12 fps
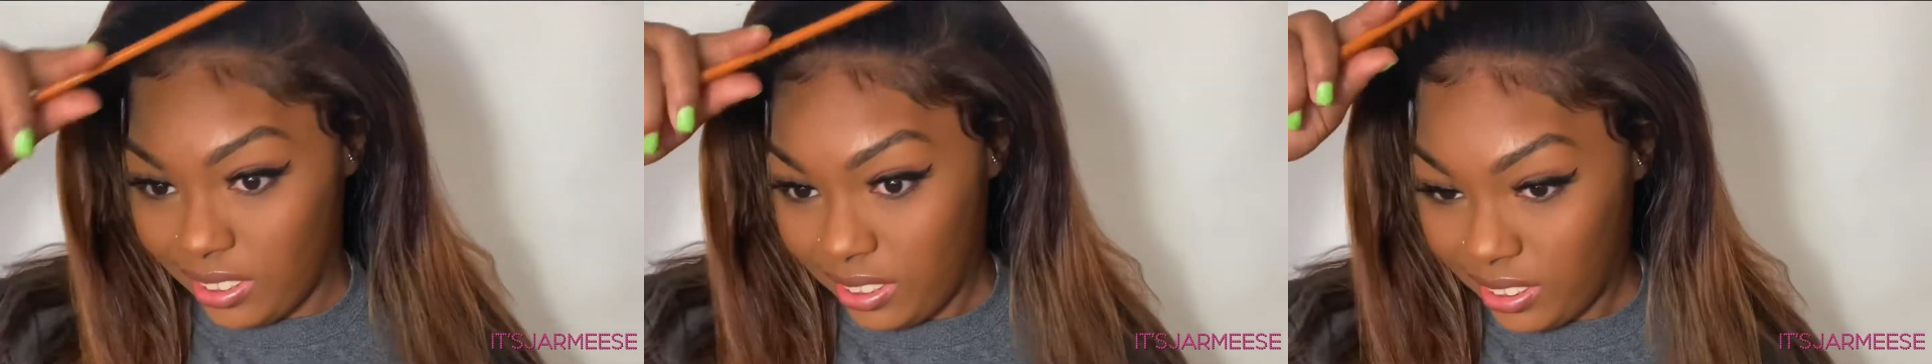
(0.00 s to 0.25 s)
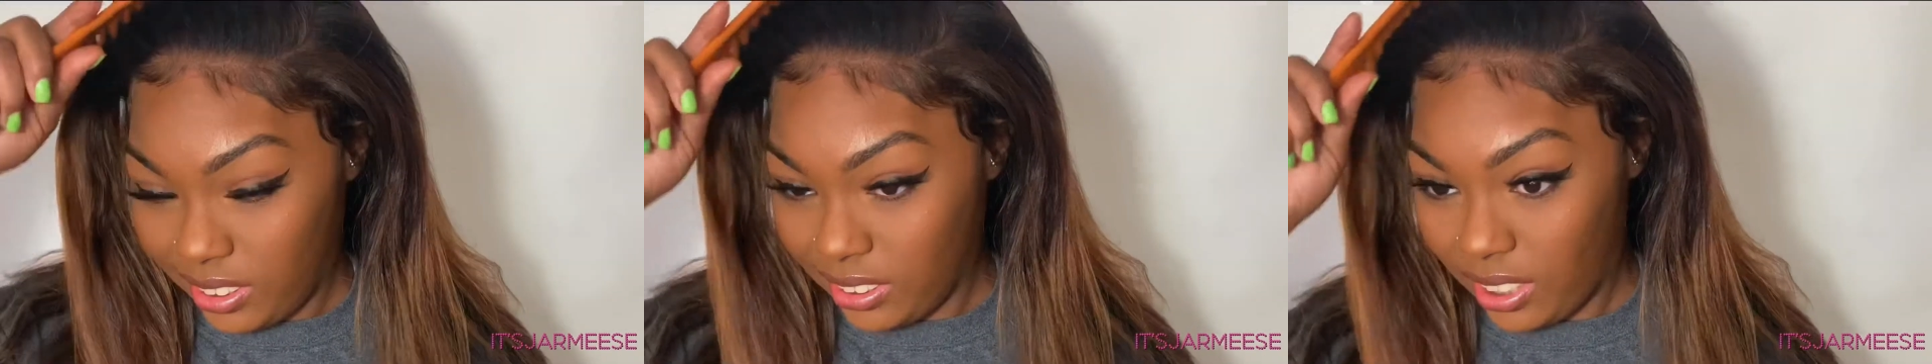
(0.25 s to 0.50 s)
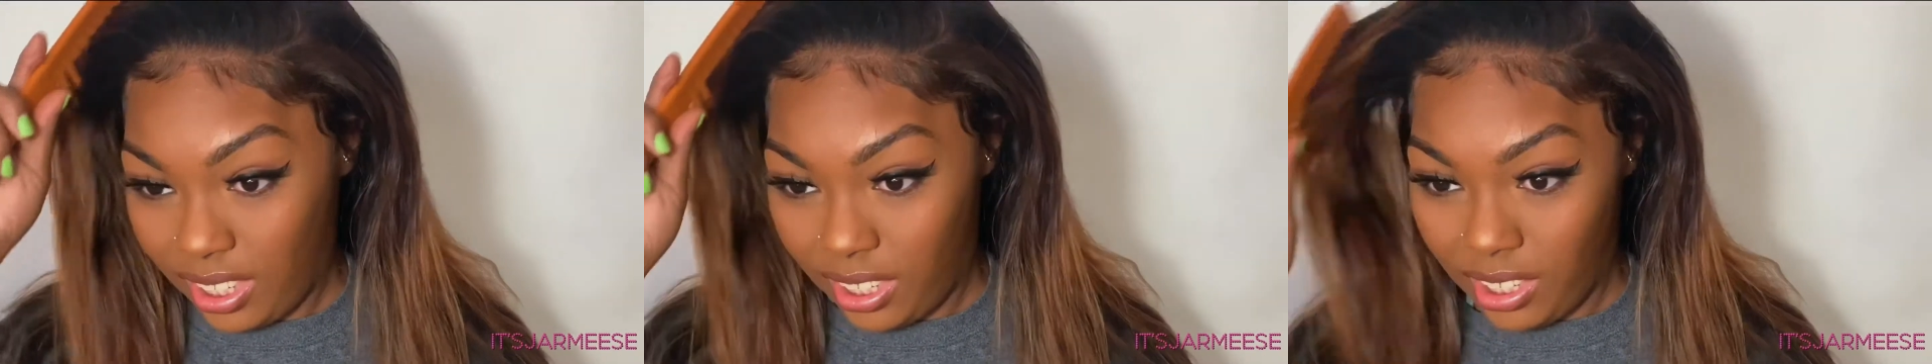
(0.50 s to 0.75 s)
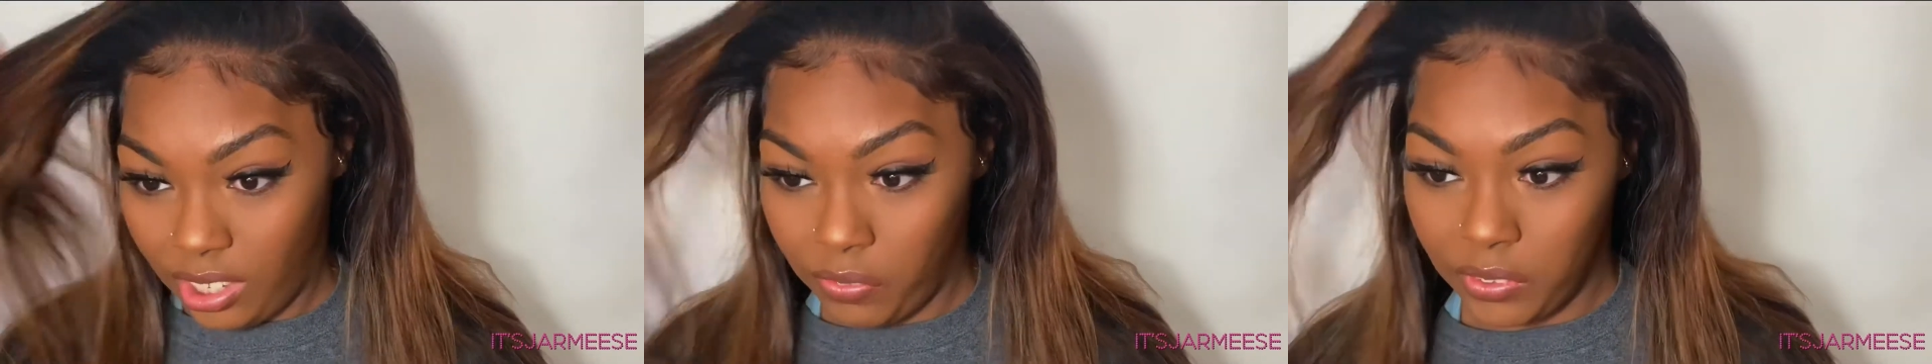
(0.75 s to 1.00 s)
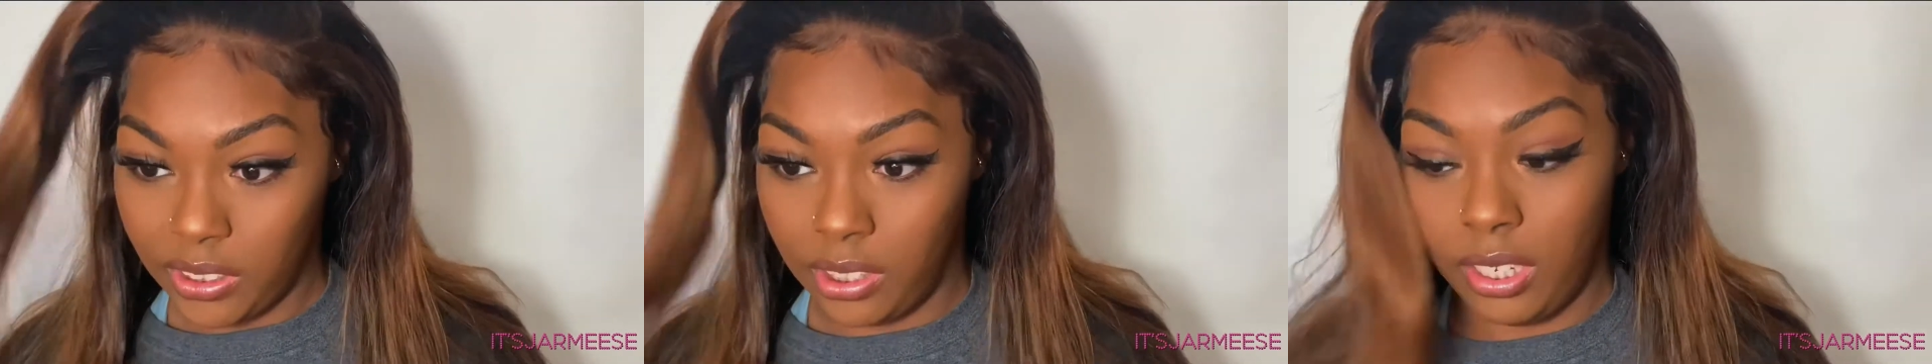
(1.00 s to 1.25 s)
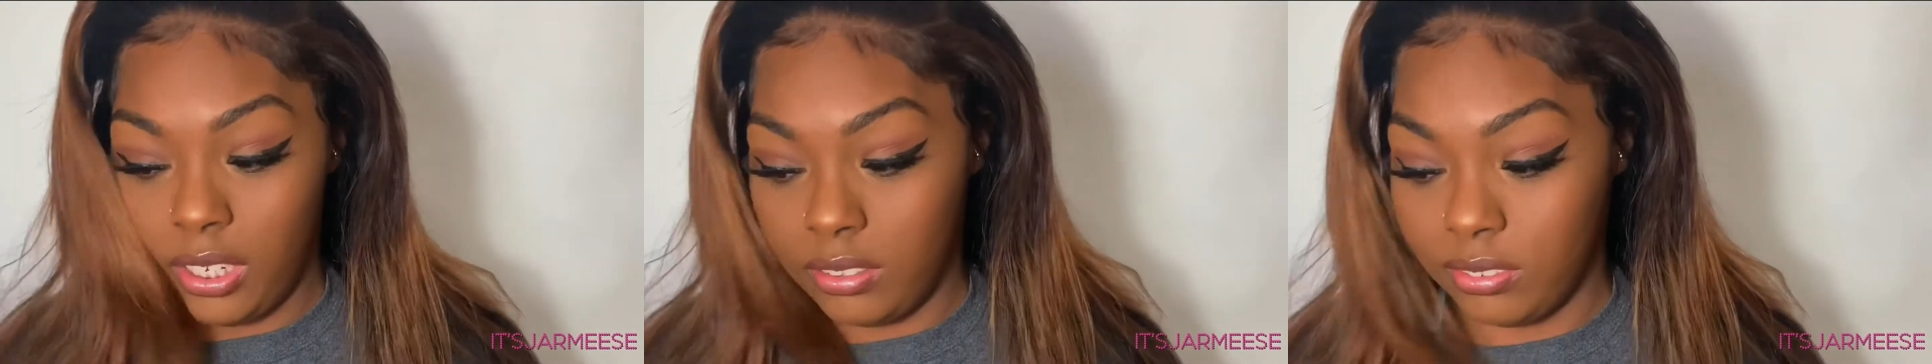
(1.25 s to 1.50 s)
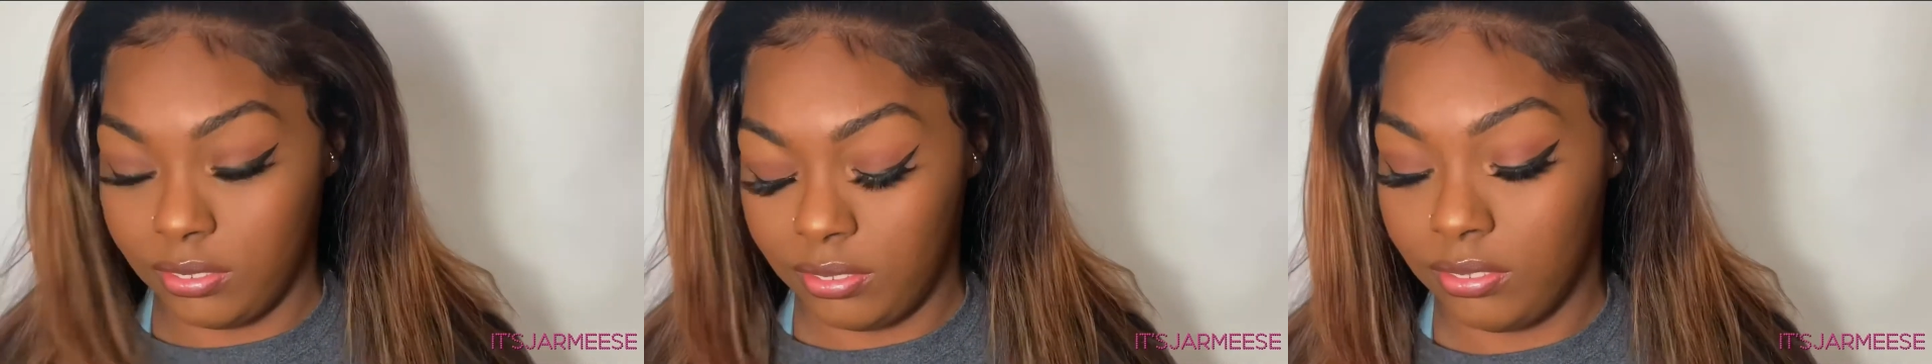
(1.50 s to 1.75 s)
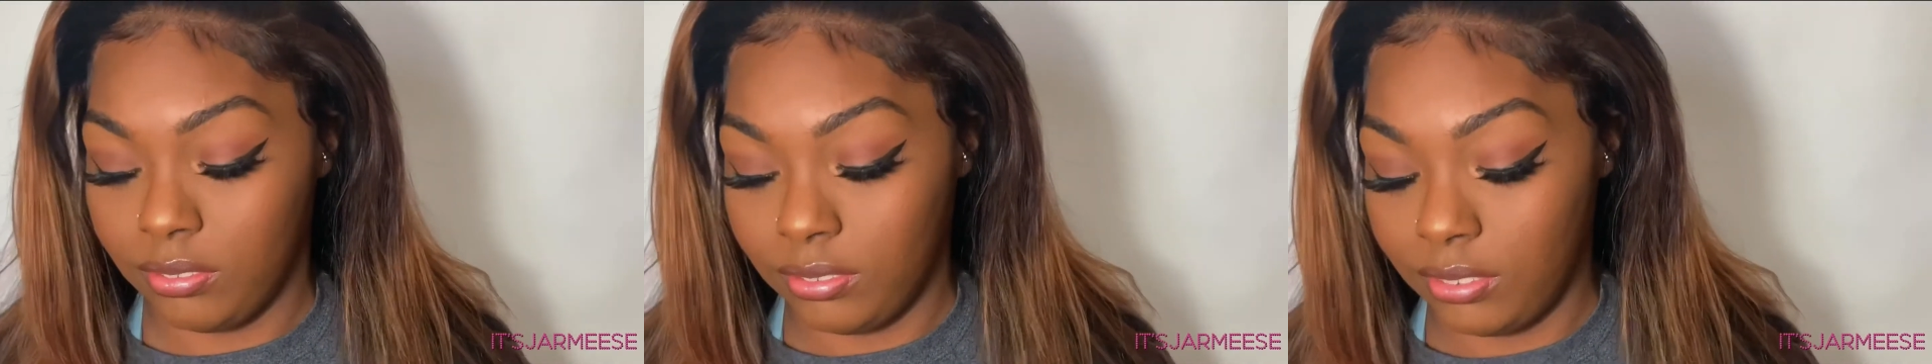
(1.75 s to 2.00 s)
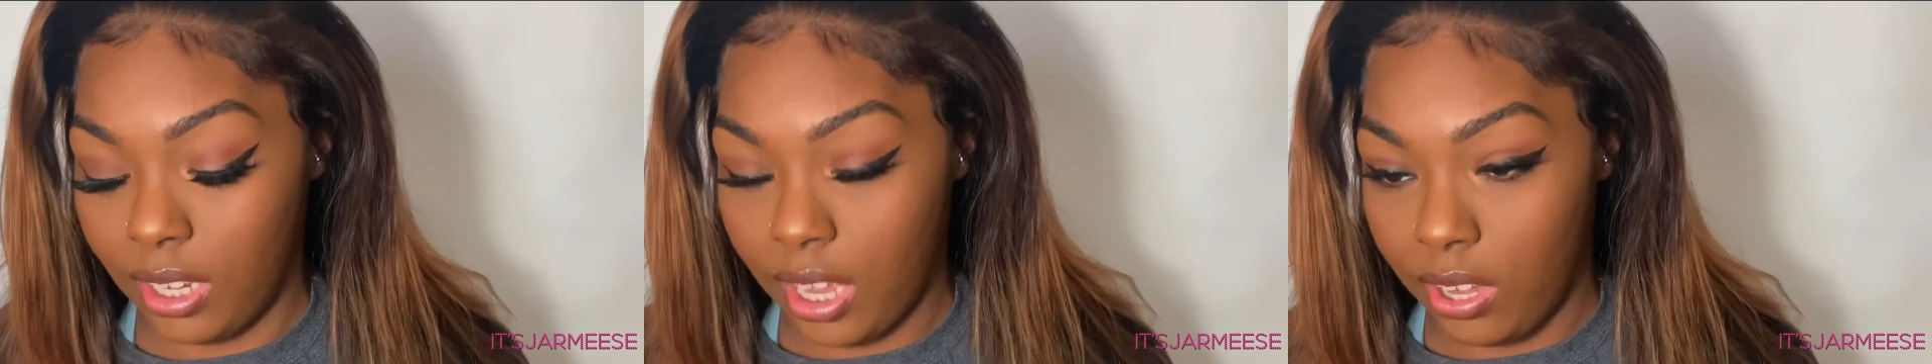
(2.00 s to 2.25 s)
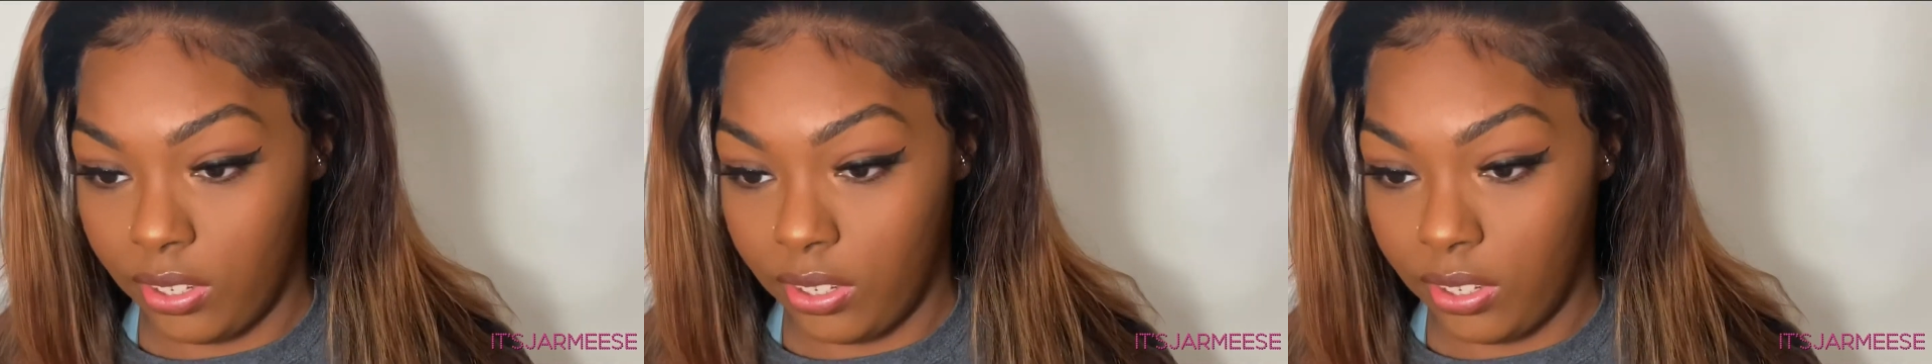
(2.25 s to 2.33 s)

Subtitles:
this color didn't even turn out all day.